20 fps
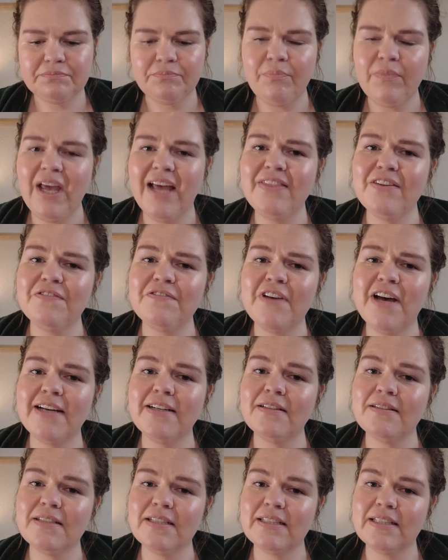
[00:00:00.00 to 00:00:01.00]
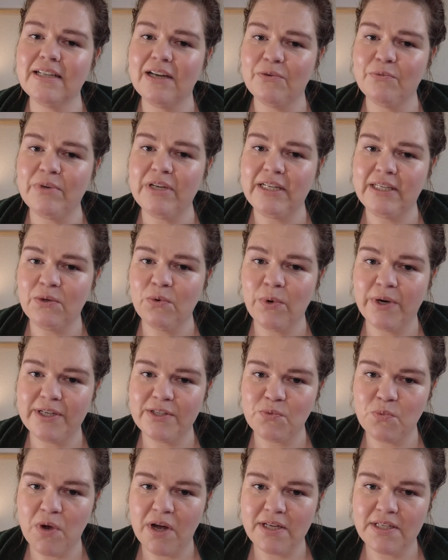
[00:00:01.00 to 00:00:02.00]
And the final thing that I really
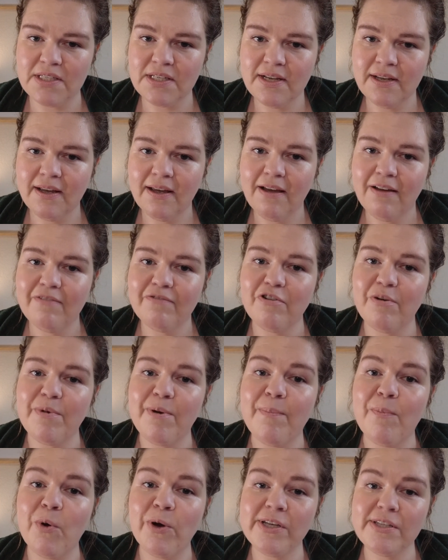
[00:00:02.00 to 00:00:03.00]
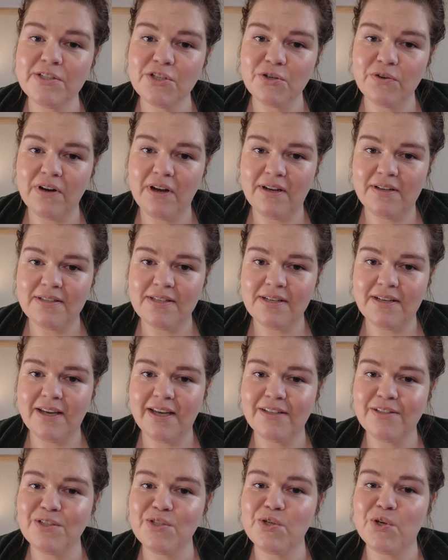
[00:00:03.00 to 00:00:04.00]
always want from a moisturizer,
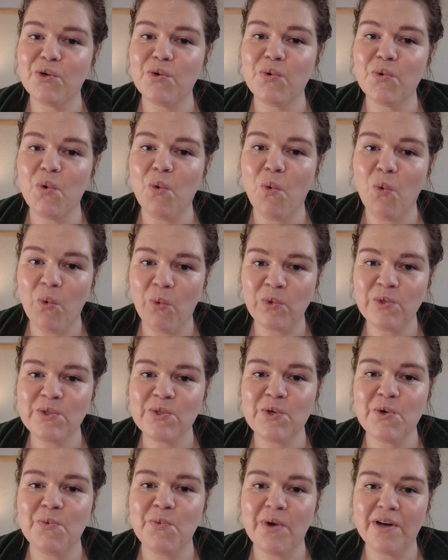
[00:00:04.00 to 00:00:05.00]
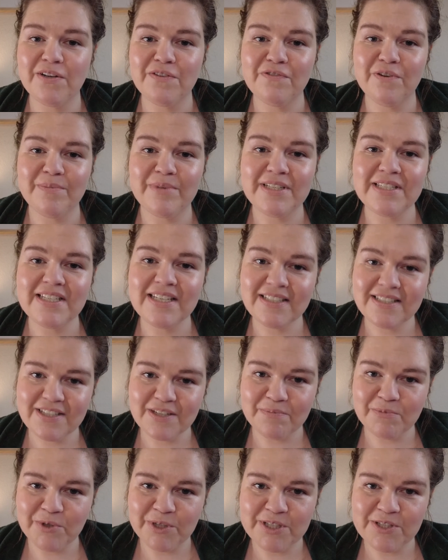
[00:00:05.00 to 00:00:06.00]
and so also want from a
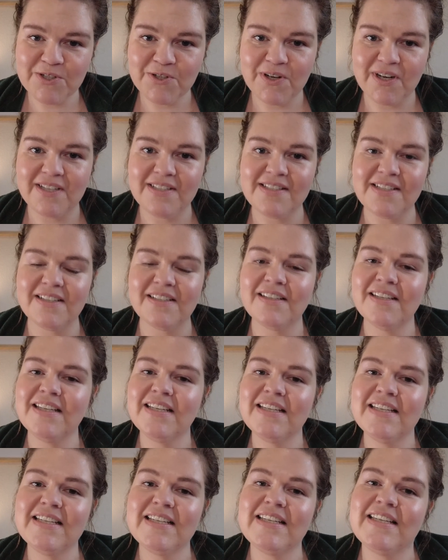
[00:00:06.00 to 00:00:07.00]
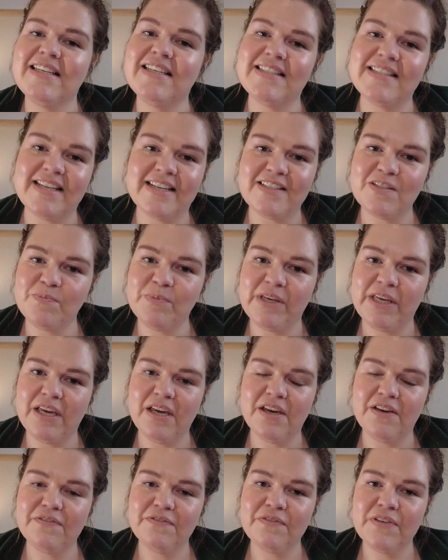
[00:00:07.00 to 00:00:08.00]
tinted moisturizer, is
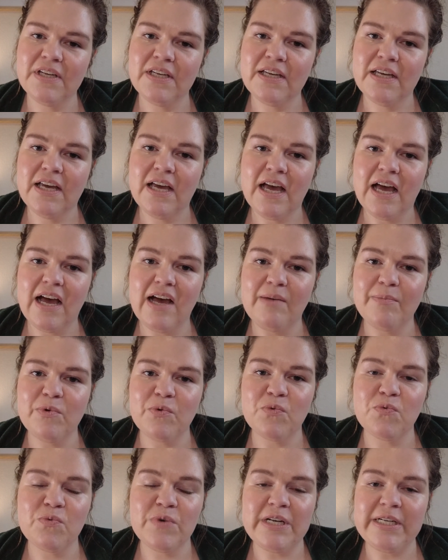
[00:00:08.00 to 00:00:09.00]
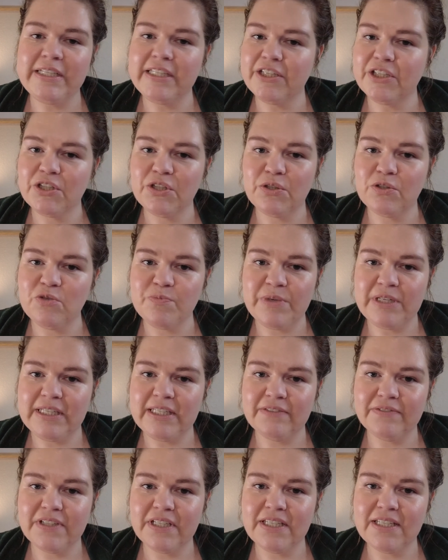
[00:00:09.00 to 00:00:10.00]
SPF. I'm really a huge
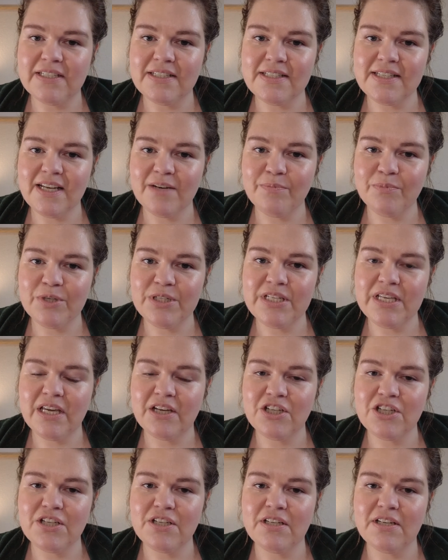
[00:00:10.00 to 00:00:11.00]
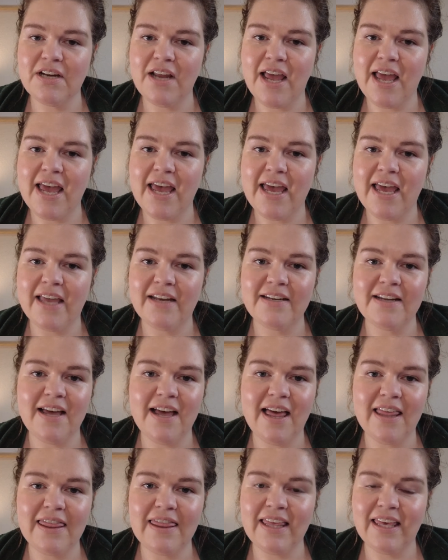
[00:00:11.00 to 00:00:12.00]
believer in sun protection, and
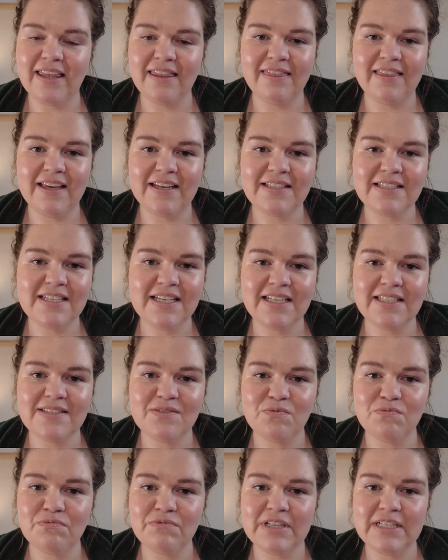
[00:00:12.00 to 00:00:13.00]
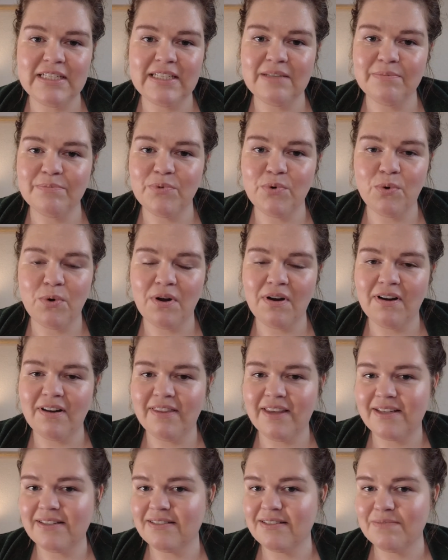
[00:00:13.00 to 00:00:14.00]
I think that it's really important
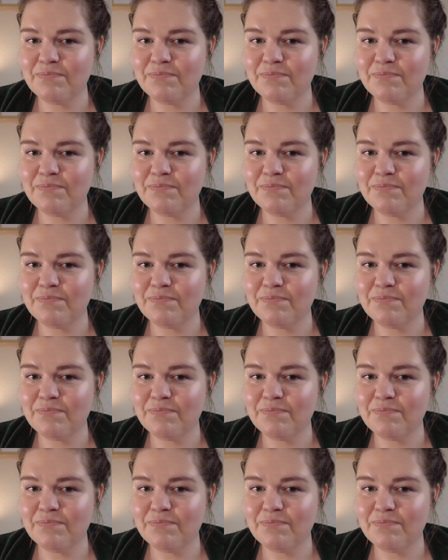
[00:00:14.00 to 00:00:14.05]
that